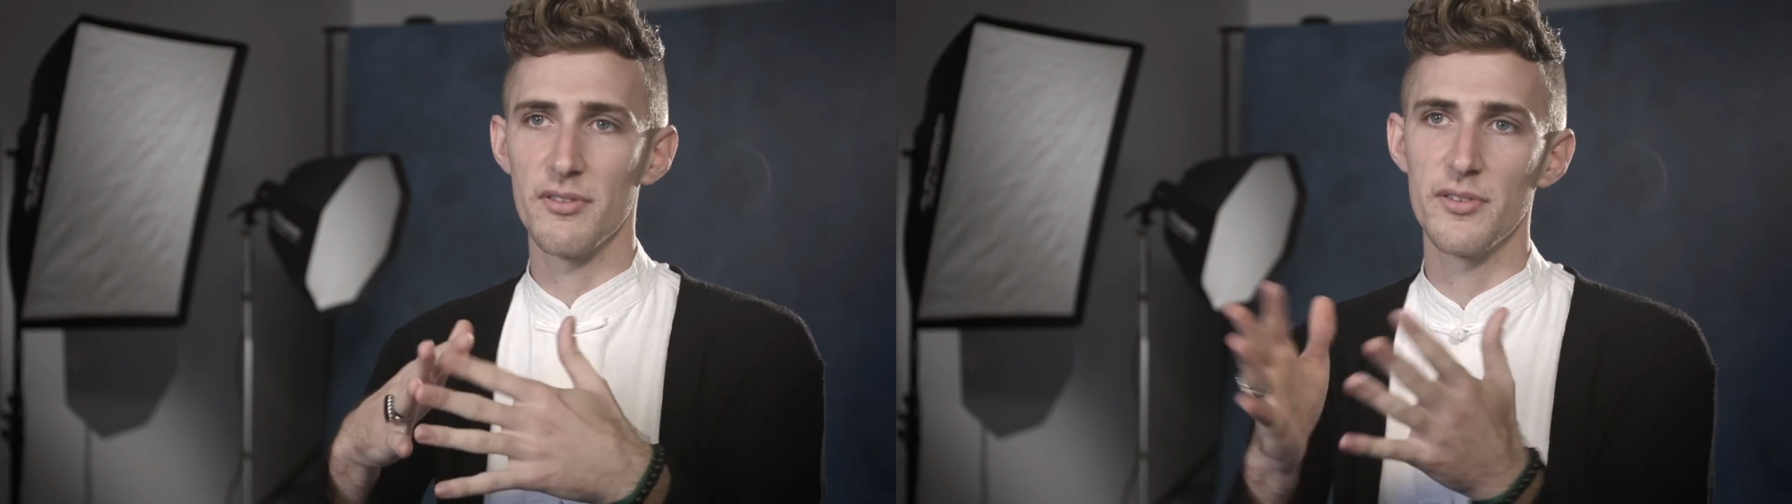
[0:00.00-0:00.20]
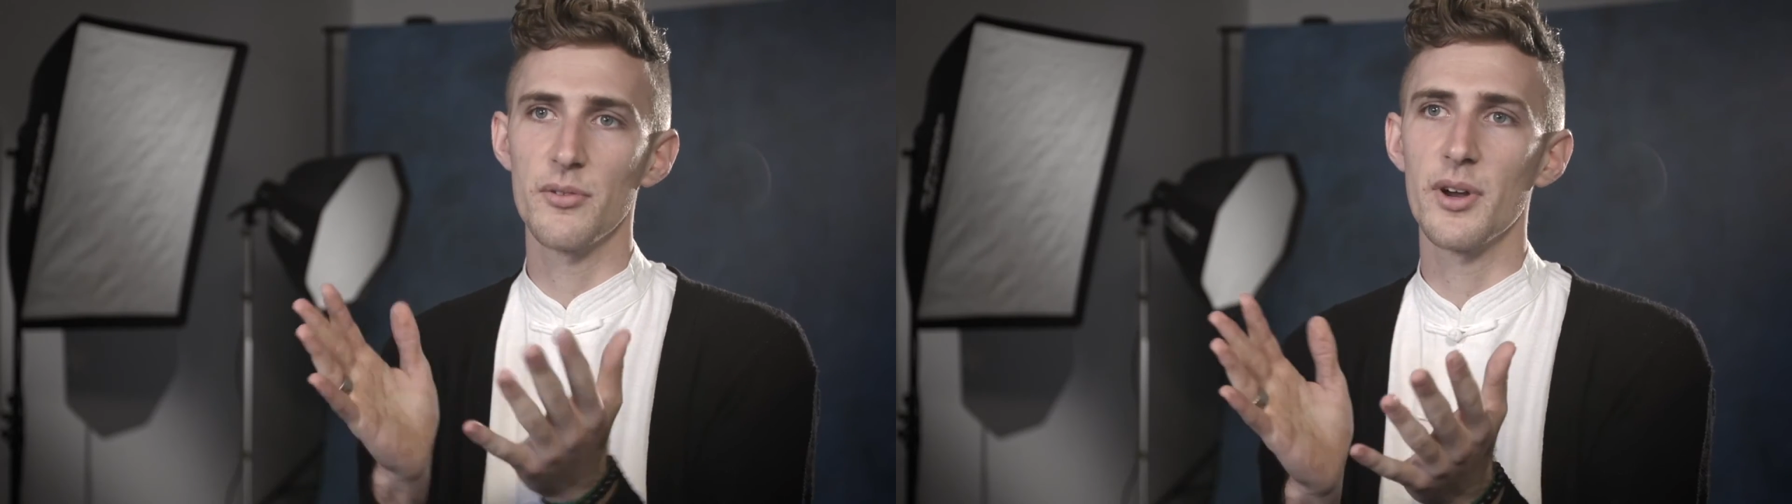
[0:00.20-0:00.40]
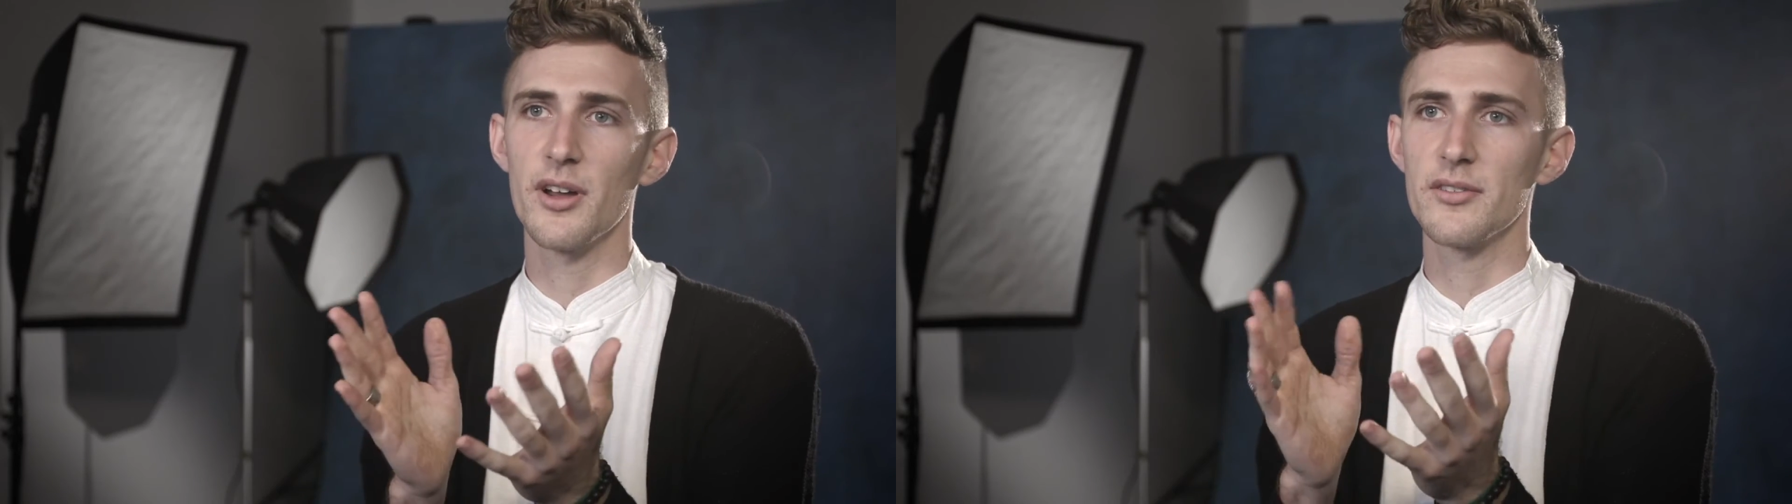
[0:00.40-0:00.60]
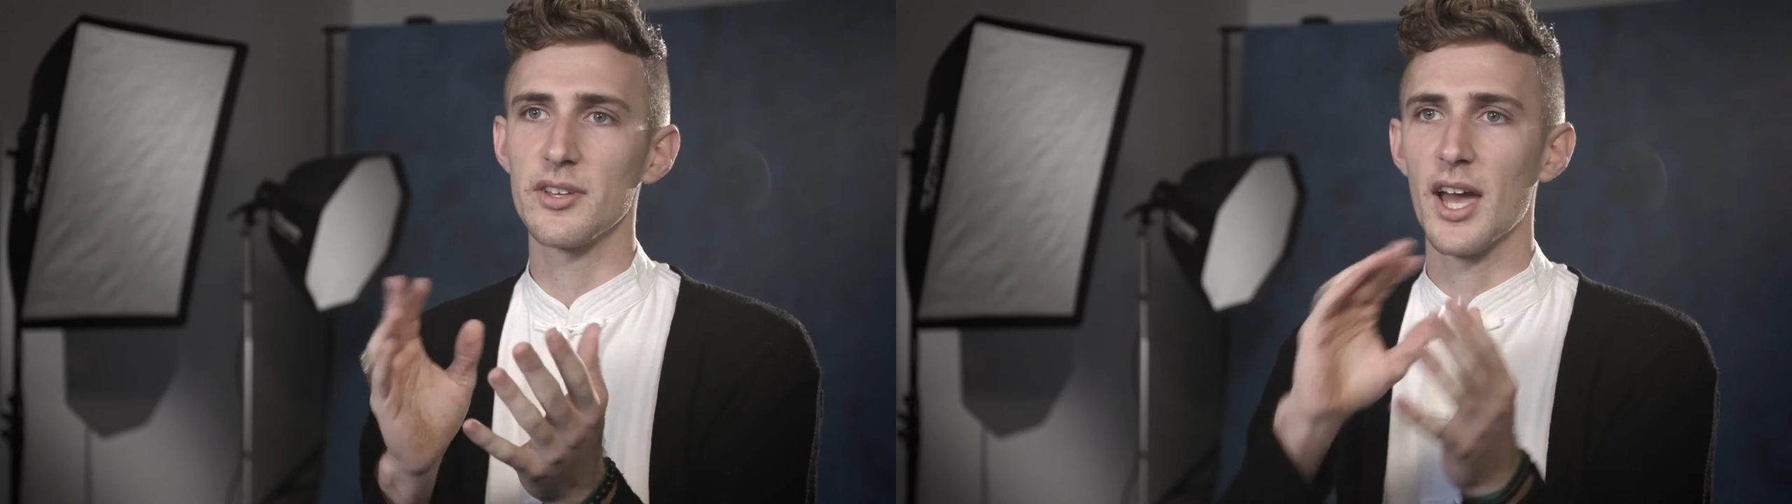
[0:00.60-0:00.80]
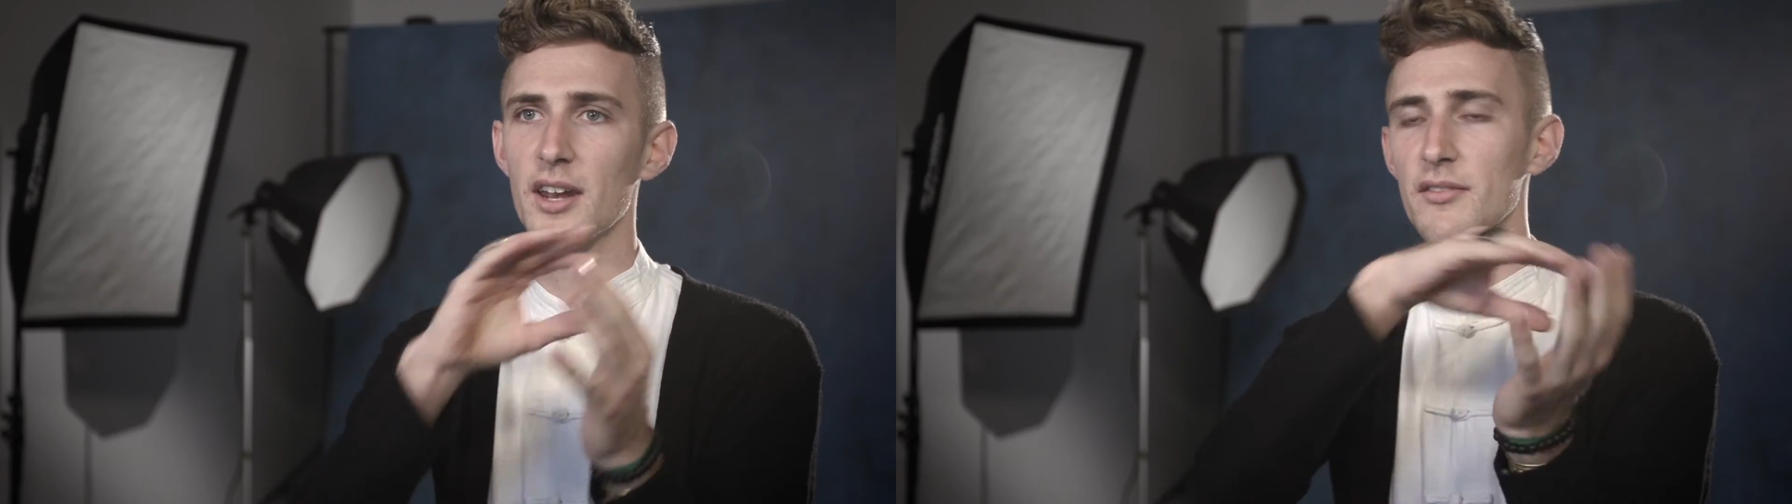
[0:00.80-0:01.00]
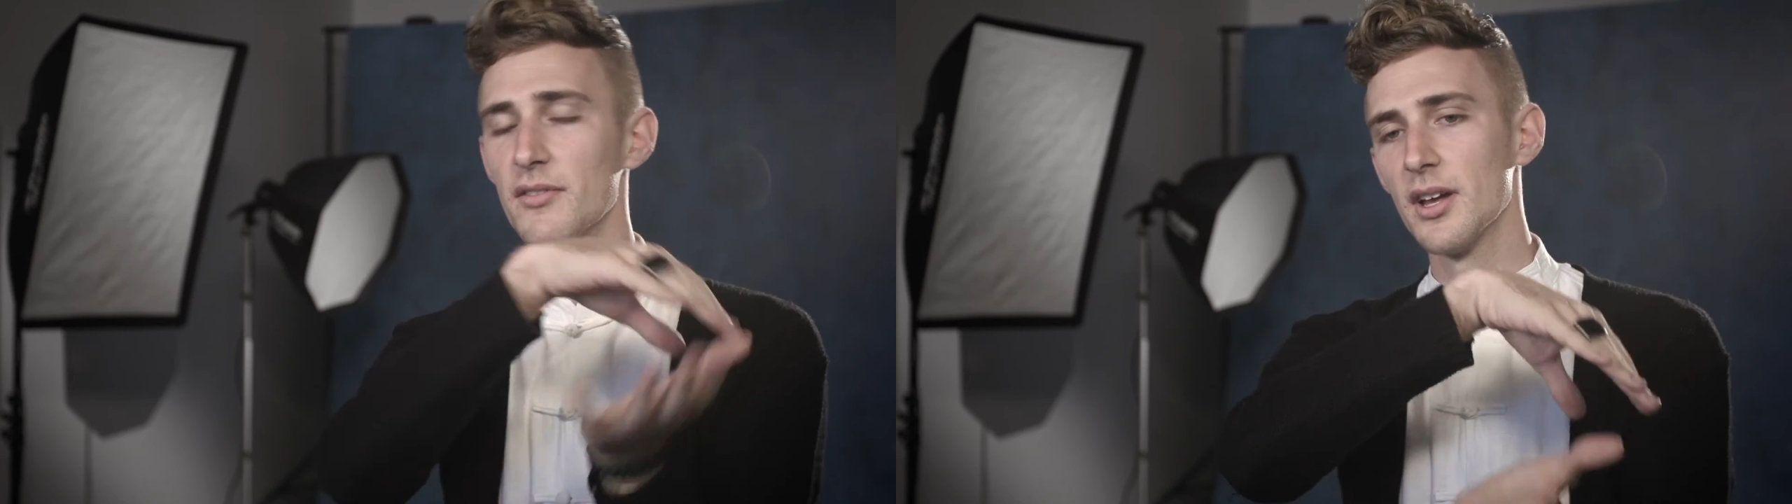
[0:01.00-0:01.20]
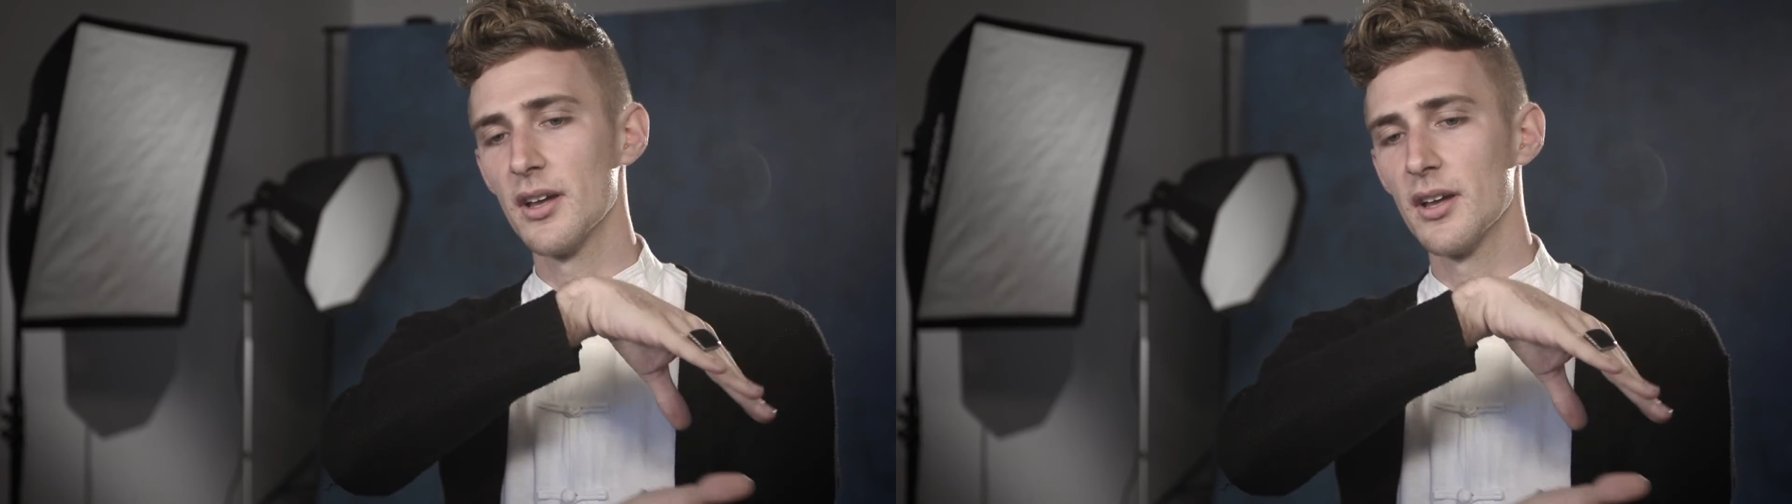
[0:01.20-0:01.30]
if you will, to kind of